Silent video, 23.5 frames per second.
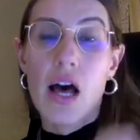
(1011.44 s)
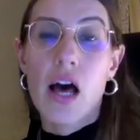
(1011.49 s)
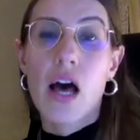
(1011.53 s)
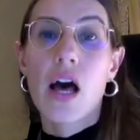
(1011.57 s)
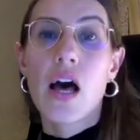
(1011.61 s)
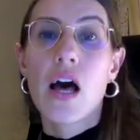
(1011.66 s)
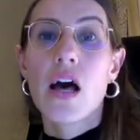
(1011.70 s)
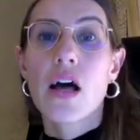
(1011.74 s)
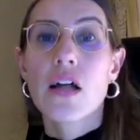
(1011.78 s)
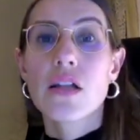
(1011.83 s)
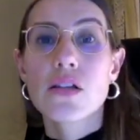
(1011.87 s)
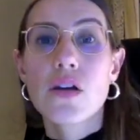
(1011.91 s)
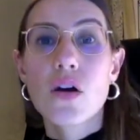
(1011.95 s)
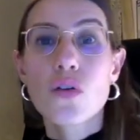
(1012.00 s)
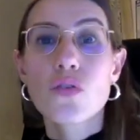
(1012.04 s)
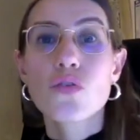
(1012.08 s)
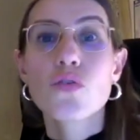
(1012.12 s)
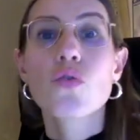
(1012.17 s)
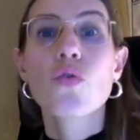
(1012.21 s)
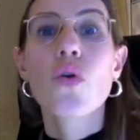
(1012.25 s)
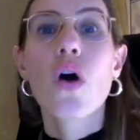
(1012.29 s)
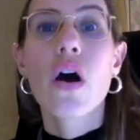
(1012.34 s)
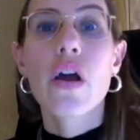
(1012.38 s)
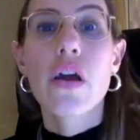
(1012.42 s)
Those
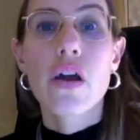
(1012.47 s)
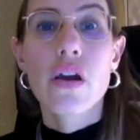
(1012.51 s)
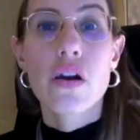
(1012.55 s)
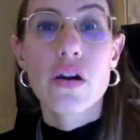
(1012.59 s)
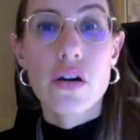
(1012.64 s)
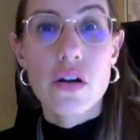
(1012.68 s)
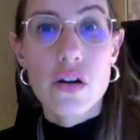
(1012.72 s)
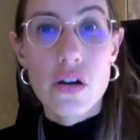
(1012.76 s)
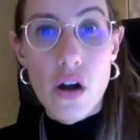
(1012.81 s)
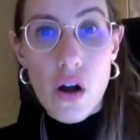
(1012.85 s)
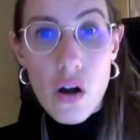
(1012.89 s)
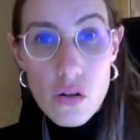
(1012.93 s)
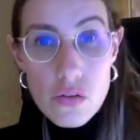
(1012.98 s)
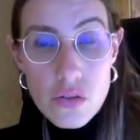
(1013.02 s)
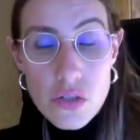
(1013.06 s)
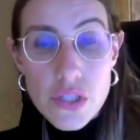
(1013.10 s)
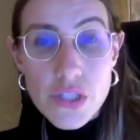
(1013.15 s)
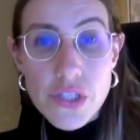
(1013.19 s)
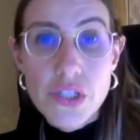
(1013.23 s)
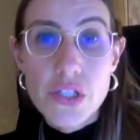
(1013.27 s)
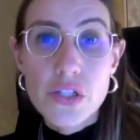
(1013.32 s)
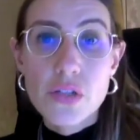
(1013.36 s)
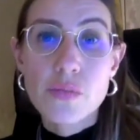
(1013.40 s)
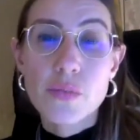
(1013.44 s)
who are
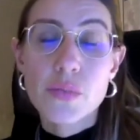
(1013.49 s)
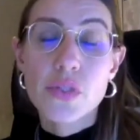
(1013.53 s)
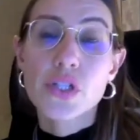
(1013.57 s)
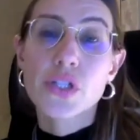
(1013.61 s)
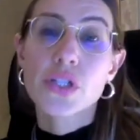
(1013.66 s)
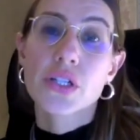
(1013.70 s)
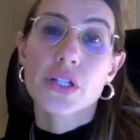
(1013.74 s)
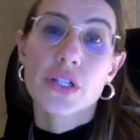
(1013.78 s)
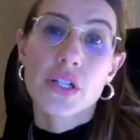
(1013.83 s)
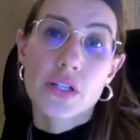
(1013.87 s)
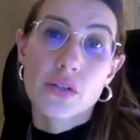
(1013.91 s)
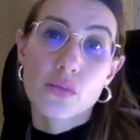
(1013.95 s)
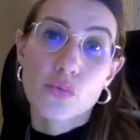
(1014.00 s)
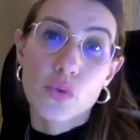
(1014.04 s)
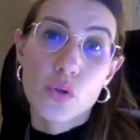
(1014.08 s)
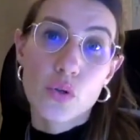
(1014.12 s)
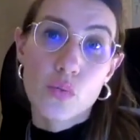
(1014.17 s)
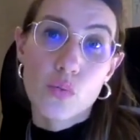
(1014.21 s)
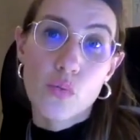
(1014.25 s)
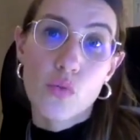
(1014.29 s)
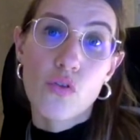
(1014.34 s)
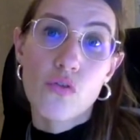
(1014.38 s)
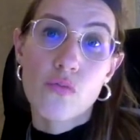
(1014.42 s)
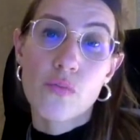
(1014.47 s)
already in Britain and will
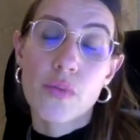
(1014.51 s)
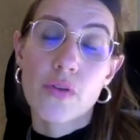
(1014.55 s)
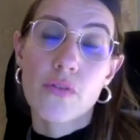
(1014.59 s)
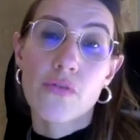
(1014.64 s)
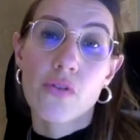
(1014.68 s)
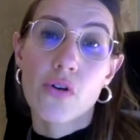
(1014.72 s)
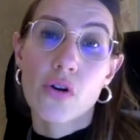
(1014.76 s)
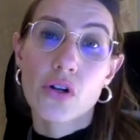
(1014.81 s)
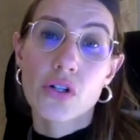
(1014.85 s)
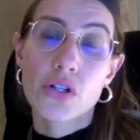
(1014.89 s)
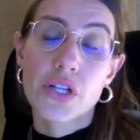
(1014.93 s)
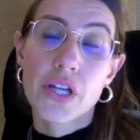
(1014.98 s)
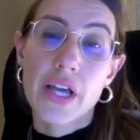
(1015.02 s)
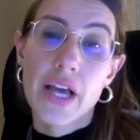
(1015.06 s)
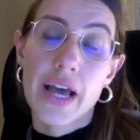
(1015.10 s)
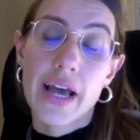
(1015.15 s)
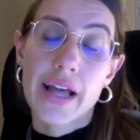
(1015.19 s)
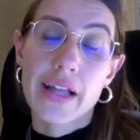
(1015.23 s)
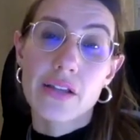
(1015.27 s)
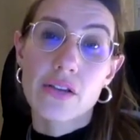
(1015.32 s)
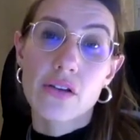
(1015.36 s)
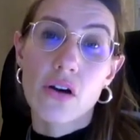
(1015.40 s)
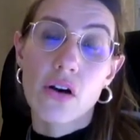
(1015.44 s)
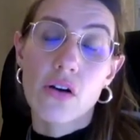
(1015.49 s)
move before the
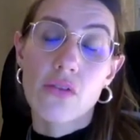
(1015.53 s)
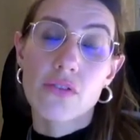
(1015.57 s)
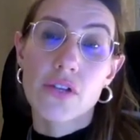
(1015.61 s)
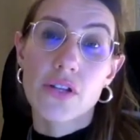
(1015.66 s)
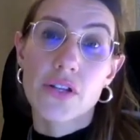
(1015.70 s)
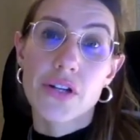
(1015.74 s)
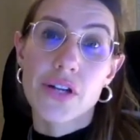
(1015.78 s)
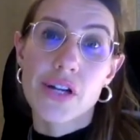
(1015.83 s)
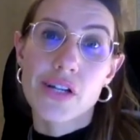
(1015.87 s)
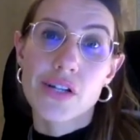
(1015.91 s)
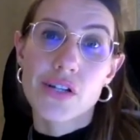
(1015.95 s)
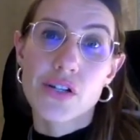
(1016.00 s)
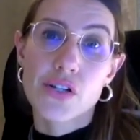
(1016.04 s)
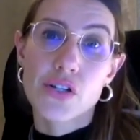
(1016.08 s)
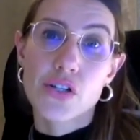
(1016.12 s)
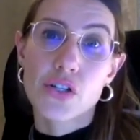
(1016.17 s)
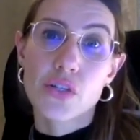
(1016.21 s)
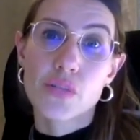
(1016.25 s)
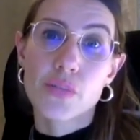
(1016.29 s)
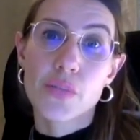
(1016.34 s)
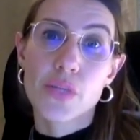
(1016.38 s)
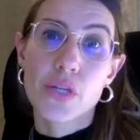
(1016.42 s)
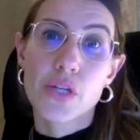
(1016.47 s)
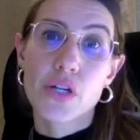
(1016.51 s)
end of the
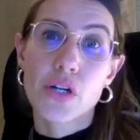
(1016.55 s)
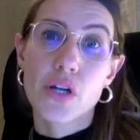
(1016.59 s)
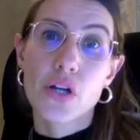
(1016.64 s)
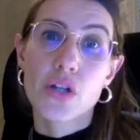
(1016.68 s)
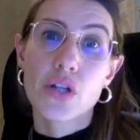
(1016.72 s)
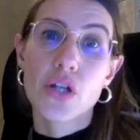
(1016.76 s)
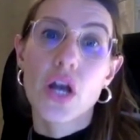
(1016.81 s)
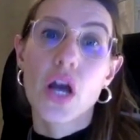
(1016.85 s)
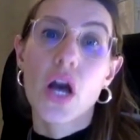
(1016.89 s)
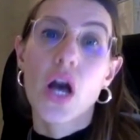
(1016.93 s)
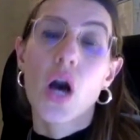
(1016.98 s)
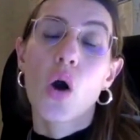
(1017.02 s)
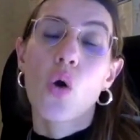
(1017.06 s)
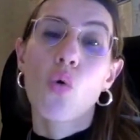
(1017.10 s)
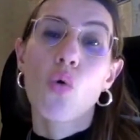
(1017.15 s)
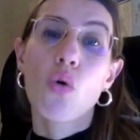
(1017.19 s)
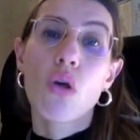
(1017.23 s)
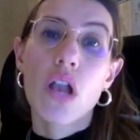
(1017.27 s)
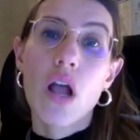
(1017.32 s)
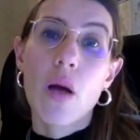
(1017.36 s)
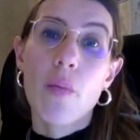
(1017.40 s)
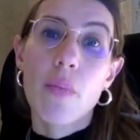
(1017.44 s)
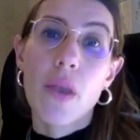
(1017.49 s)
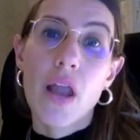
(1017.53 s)
transition period
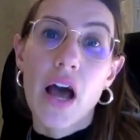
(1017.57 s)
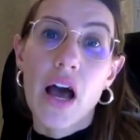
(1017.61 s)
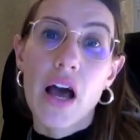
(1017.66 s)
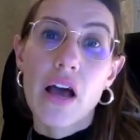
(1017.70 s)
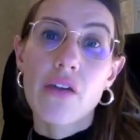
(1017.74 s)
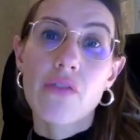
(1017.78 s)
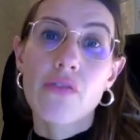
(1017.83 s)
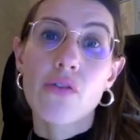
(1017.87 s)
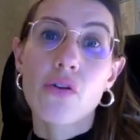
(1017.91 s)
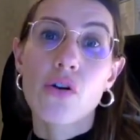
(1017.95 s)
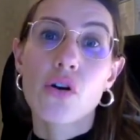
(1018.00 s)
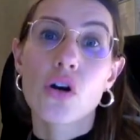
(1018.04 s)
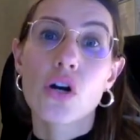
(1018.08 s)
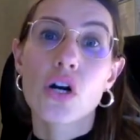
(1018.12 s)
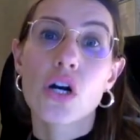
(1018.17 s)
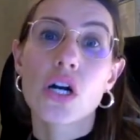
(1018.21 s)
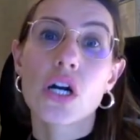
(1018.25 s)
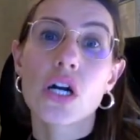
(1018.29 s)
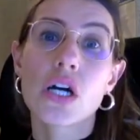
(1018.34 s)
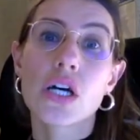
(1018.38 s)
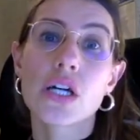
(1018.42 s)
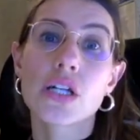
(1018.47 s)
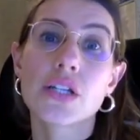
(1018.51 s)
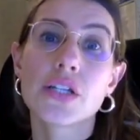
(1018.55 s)
will apply for
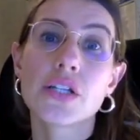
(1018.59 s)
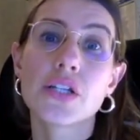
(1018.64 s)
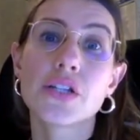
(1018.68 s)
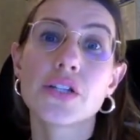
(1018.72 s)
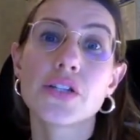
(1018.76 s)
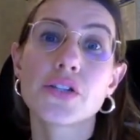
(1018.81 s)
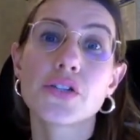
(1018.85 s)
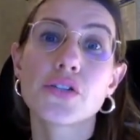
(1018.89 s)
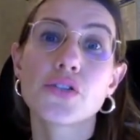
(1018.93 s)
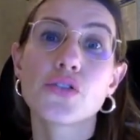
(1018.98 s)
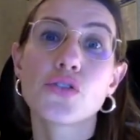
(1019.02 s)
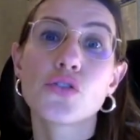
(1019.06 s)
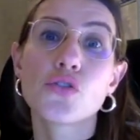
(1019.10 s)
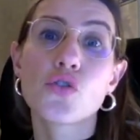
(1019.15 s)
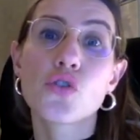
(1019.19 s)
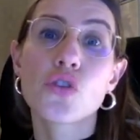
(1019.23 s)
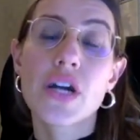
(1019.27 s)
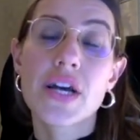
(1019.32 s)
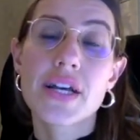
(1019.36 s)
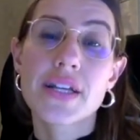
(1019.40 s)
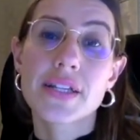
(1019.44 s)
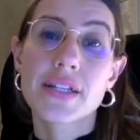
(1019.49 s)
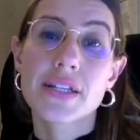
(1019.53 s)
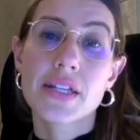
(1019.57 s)
this new
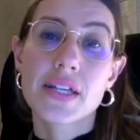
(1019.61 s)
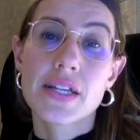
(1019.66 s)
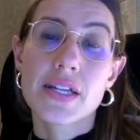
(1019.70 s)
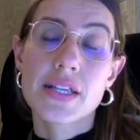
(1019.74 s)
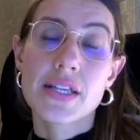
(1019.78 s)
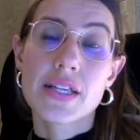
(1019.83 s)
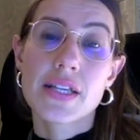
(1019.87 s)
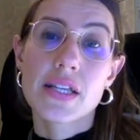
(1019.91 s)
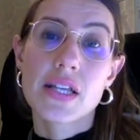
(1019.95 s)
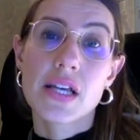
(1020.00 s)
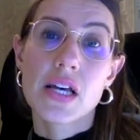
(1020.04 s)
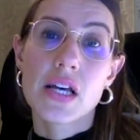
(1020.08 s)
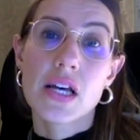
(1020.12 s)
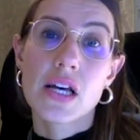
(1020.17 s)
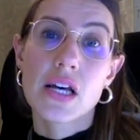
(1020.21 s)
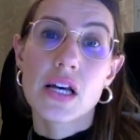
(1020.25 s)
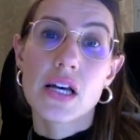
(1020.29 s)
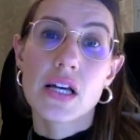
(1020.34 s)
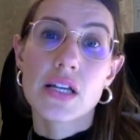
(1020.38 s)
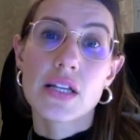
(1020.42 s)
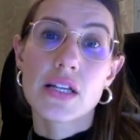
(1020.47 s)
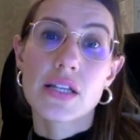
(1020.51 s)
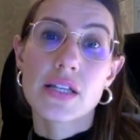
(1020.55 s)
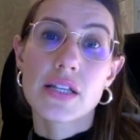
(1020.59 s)
residence
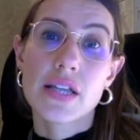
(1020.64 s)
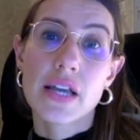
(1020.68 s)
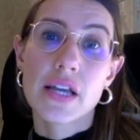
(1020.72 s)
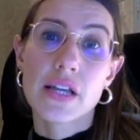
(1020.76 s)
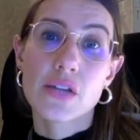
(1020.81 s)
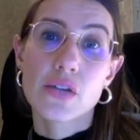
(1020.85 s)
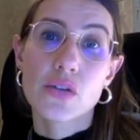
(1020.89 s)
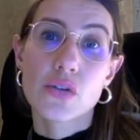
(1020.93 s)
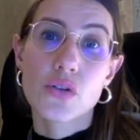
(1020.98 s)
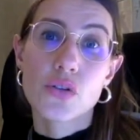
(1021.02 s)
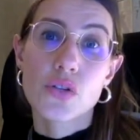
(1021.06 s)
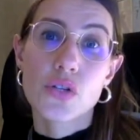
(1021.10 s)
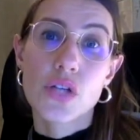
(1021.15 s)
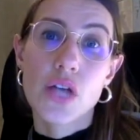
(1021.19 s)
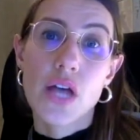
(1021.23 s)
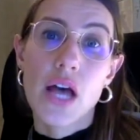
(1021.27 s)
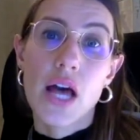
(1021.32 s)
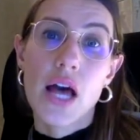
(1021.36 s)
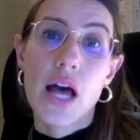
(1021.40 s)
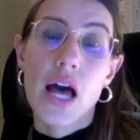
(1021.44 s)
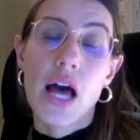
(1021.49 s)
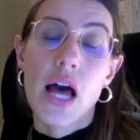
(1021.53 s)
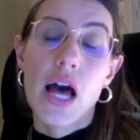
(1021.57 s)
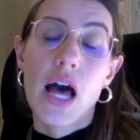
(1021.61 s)
status.
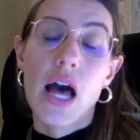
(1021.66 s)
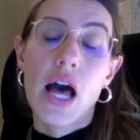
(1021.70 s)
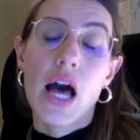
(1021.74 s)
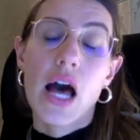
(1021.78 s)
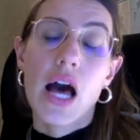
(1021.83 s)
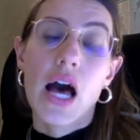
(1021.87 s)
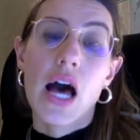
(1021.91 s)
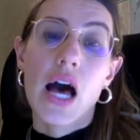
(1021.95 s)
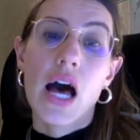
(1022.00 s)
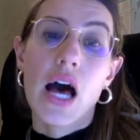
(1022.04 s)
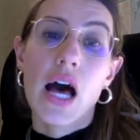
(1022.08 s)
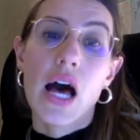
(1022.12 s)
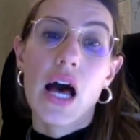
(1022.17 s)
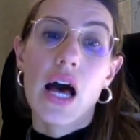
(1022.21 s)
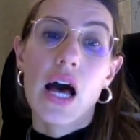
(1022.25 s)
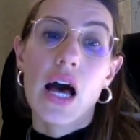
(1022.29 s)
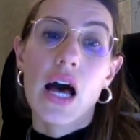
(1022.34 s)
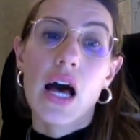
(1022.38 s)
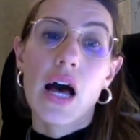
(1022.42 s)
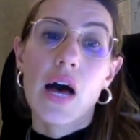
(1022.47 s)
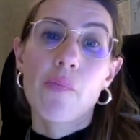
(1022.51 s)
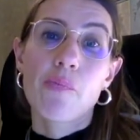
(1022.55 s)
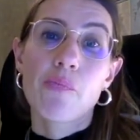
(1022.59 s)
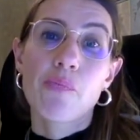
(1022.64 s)

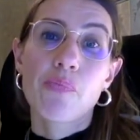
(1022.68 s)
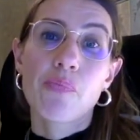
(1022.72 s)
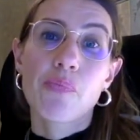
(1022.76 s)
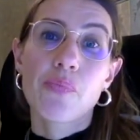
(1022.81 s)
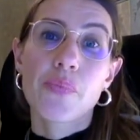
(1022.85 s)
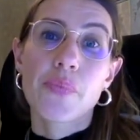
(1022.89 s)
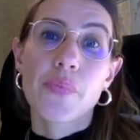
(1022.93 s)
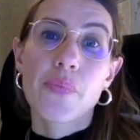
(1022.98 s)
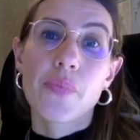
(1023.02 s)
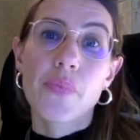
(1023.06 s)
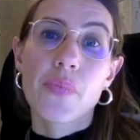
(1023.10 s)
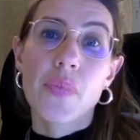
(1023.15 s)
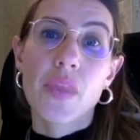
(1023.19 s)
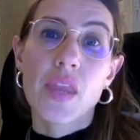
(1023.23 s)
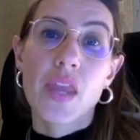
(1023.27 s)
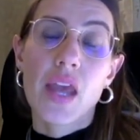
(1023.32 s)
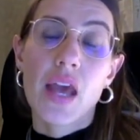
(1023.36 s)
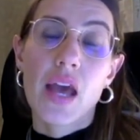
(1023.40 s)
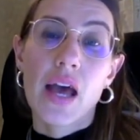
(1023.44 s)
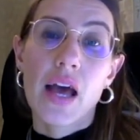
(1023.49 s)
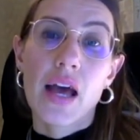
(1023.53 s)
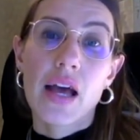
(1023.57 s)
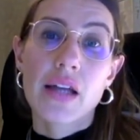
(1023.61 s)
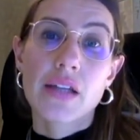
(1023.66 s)

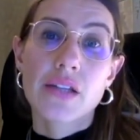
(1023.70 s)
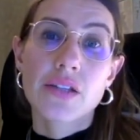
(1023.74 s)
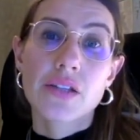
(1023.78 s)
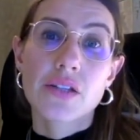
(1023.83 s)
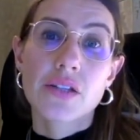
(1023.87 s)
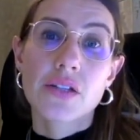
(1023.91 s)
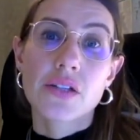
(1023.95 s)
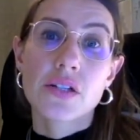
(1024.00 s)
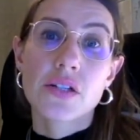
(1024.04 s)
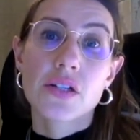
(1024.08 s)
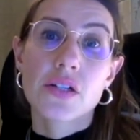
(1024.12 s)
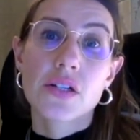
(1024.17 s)
And